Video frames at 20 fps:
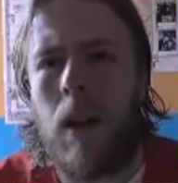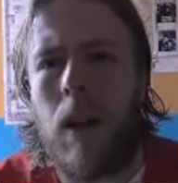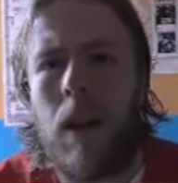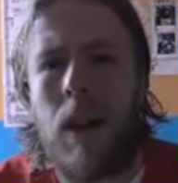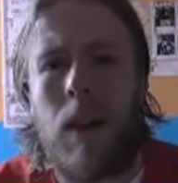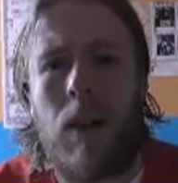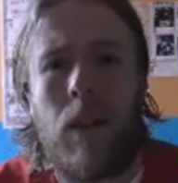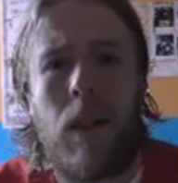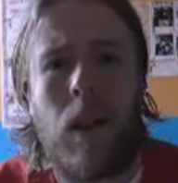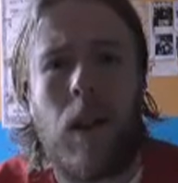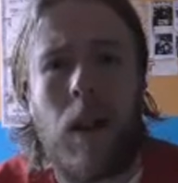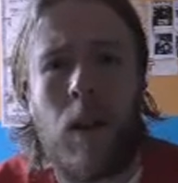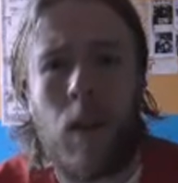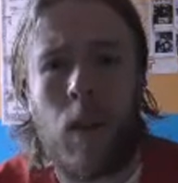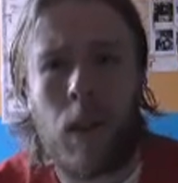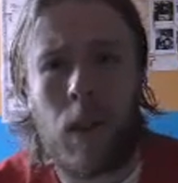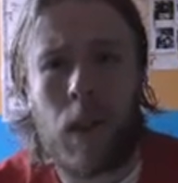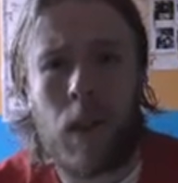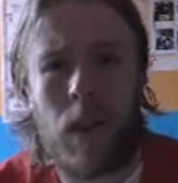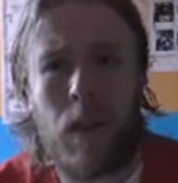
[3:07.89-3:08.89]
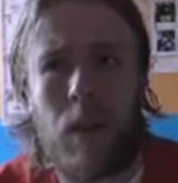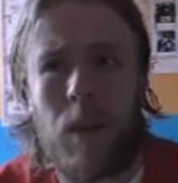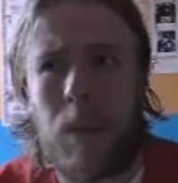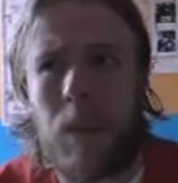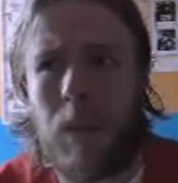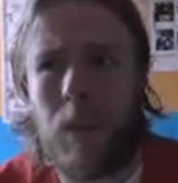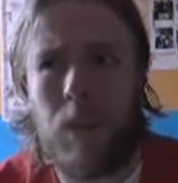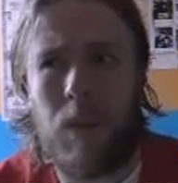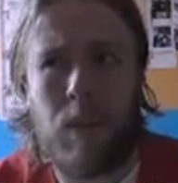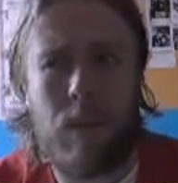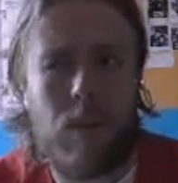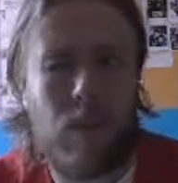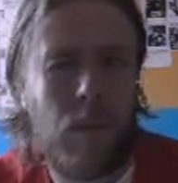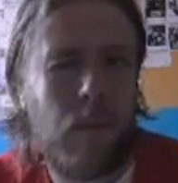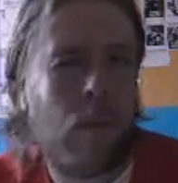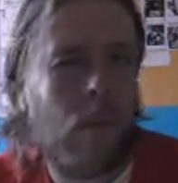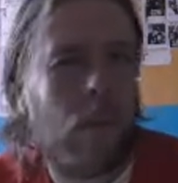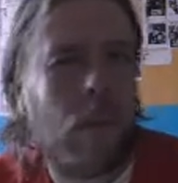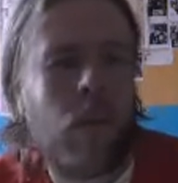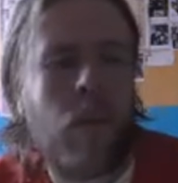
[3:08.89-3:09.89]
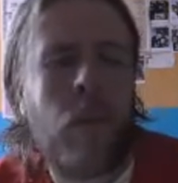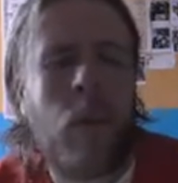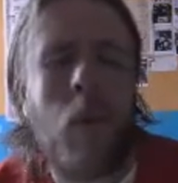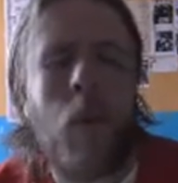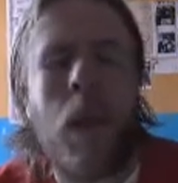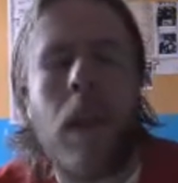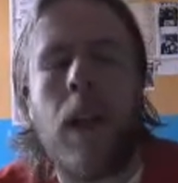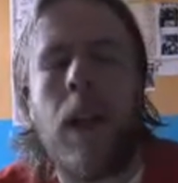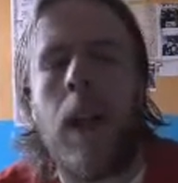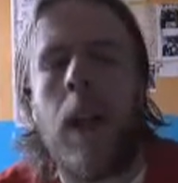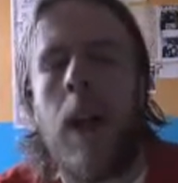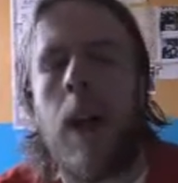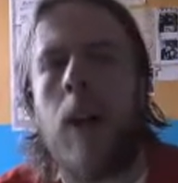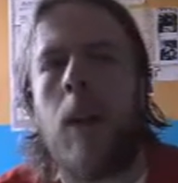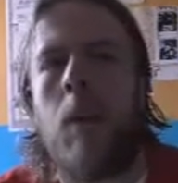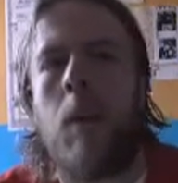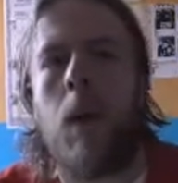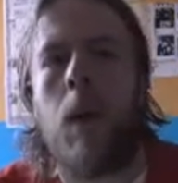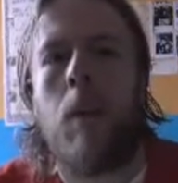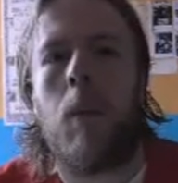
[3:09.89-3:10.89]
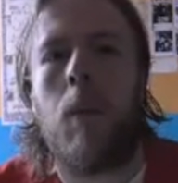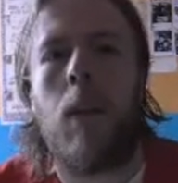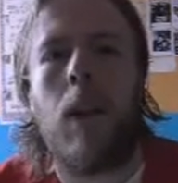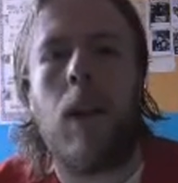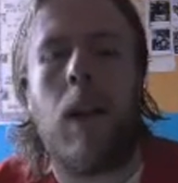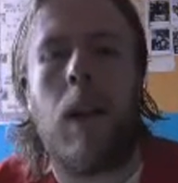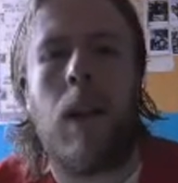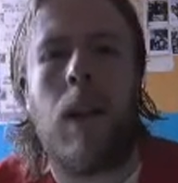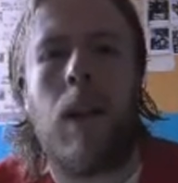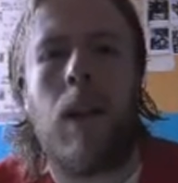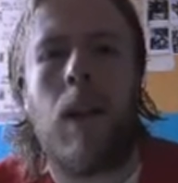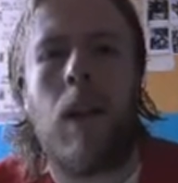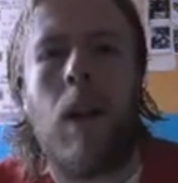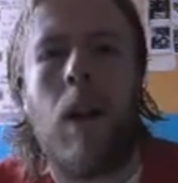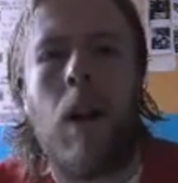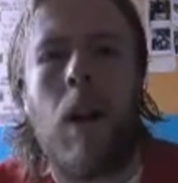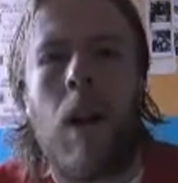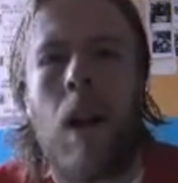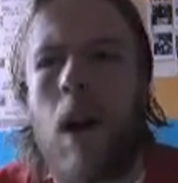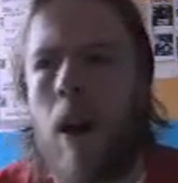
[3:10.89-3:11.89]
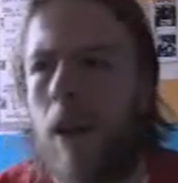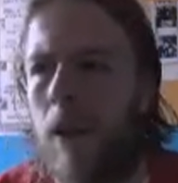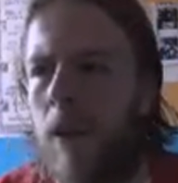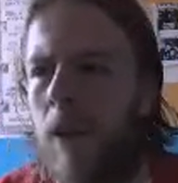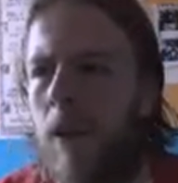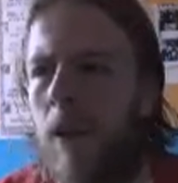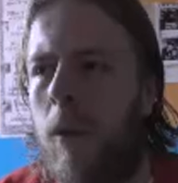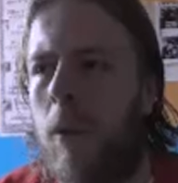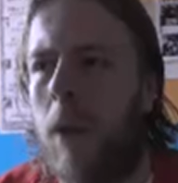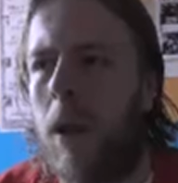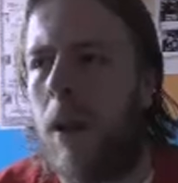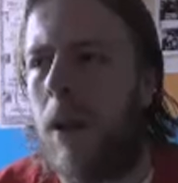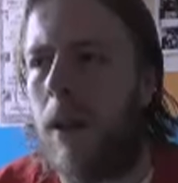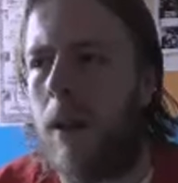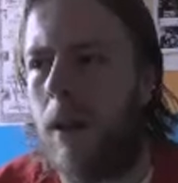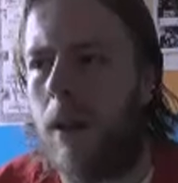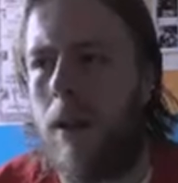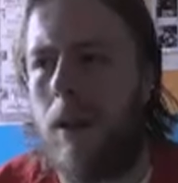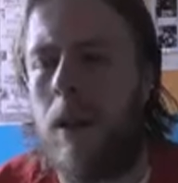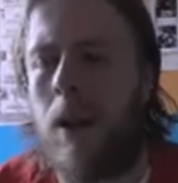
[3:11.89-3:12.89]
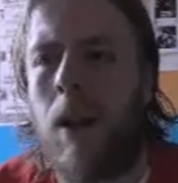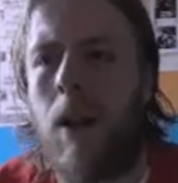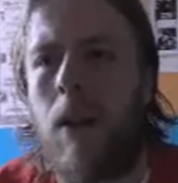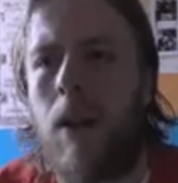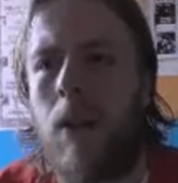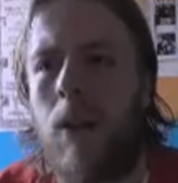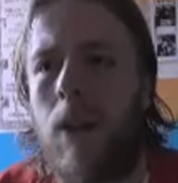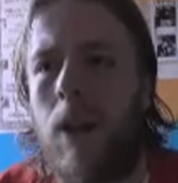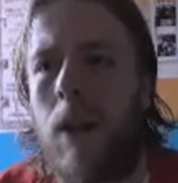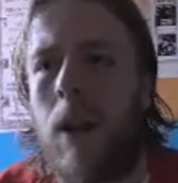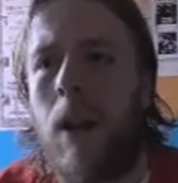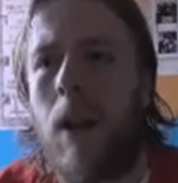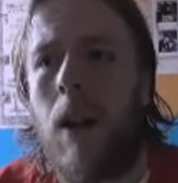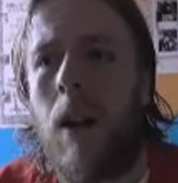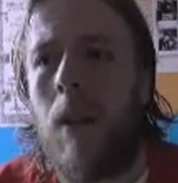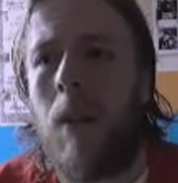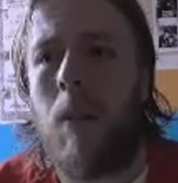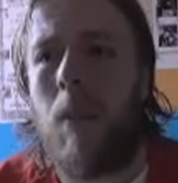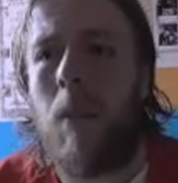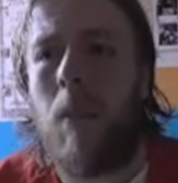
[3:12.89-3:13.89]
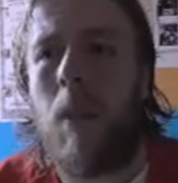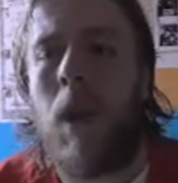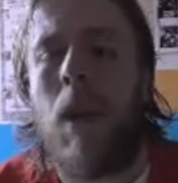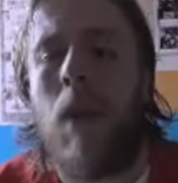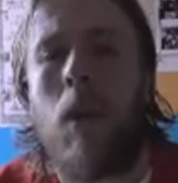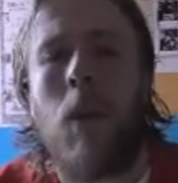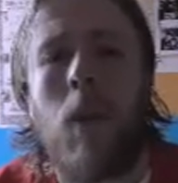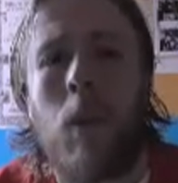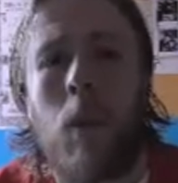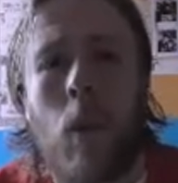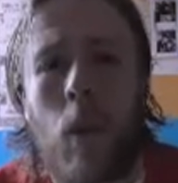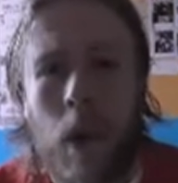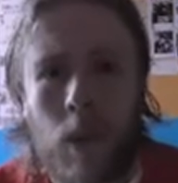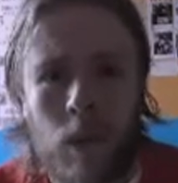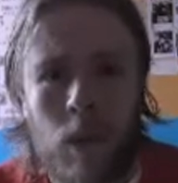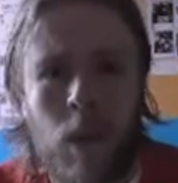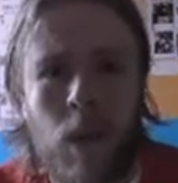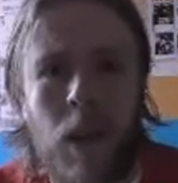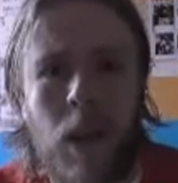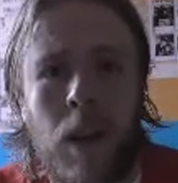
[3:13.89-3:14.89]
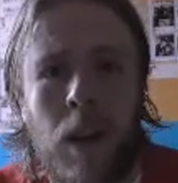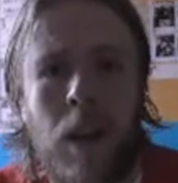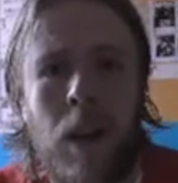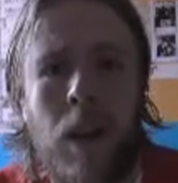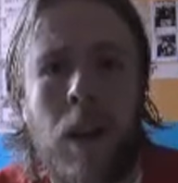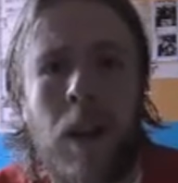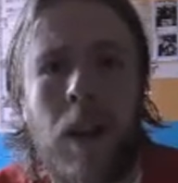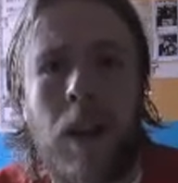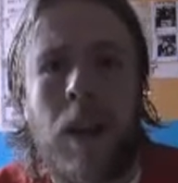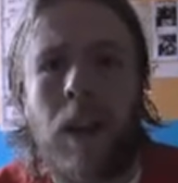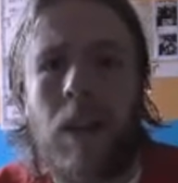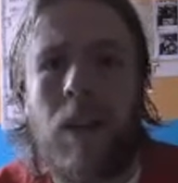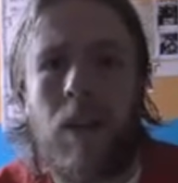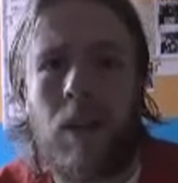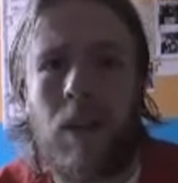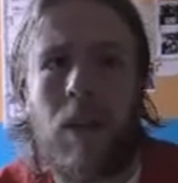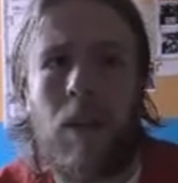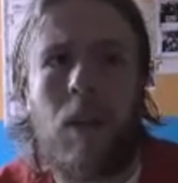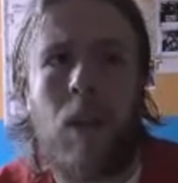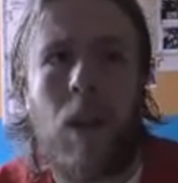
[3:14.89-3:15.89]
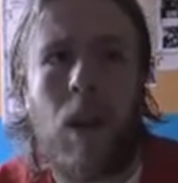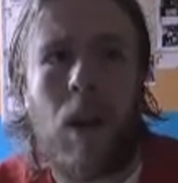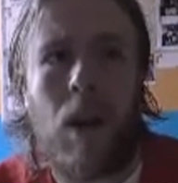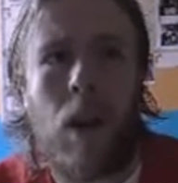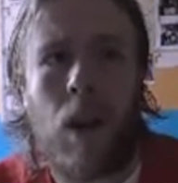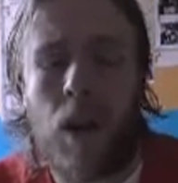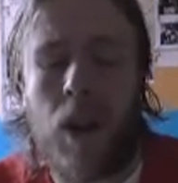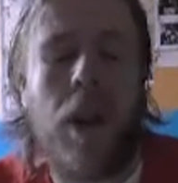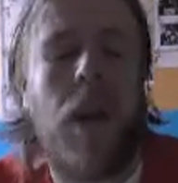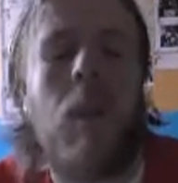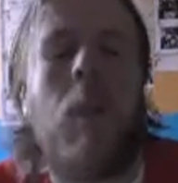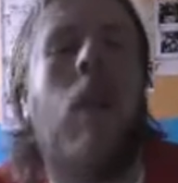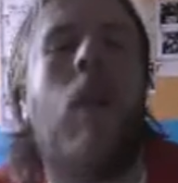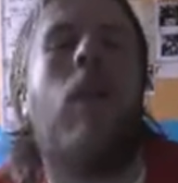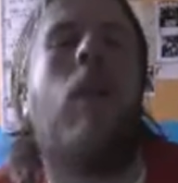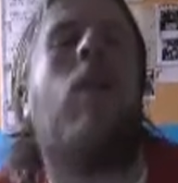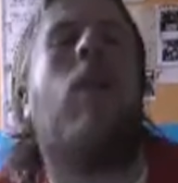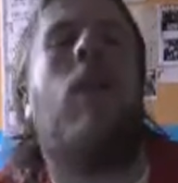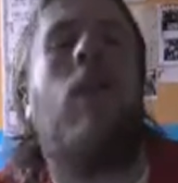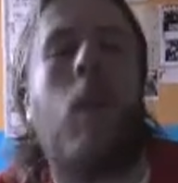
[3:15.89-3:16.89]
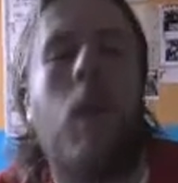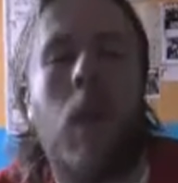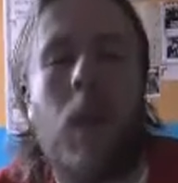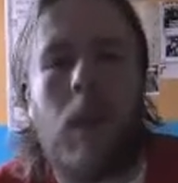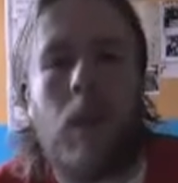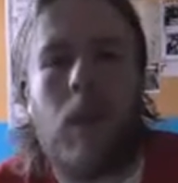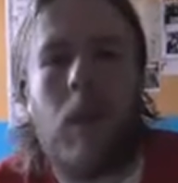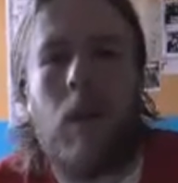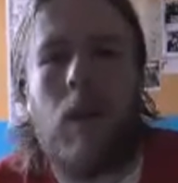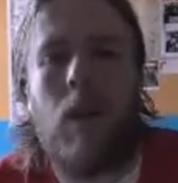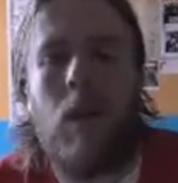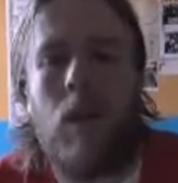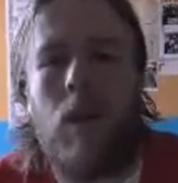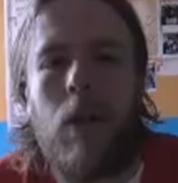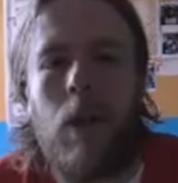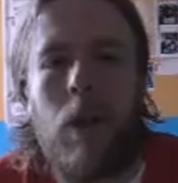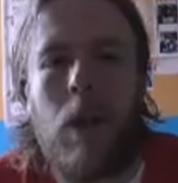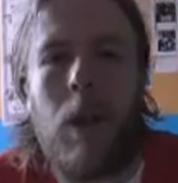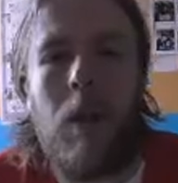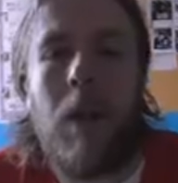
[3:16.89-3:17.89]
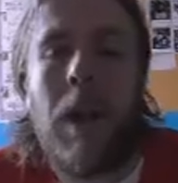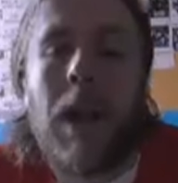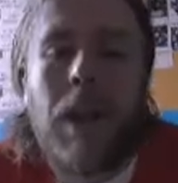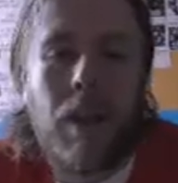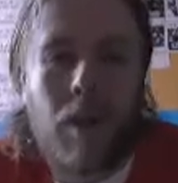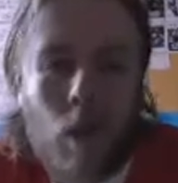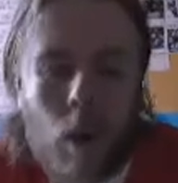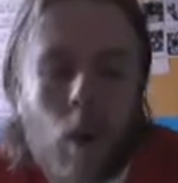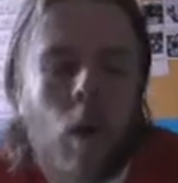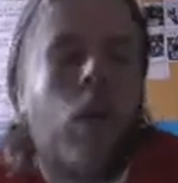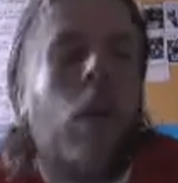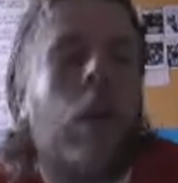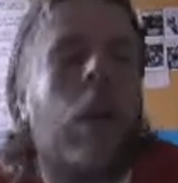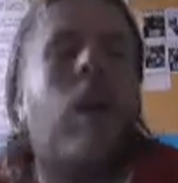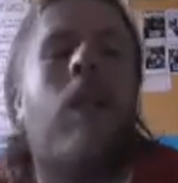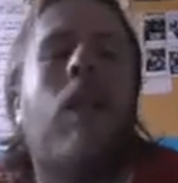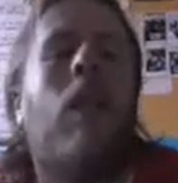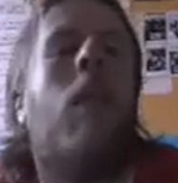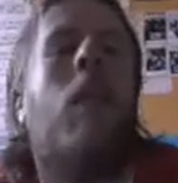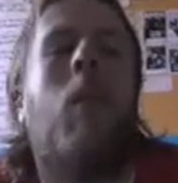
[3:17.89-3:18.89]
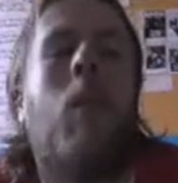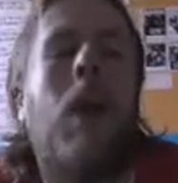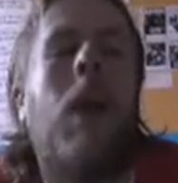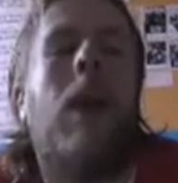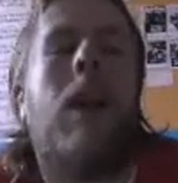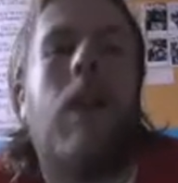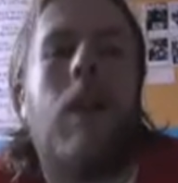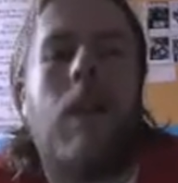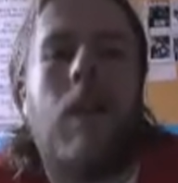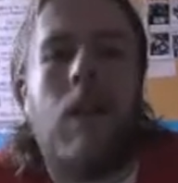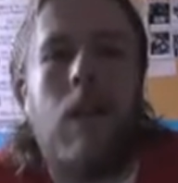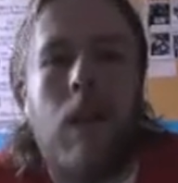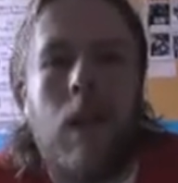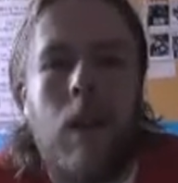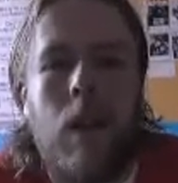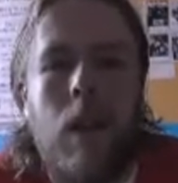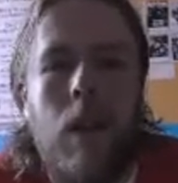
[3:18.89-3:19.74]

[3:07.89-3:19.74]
he's dealing with a familiar enemy but in unfamiliar territory, made all the more ironic that it is the most familiar territory to him. He is on his home planet.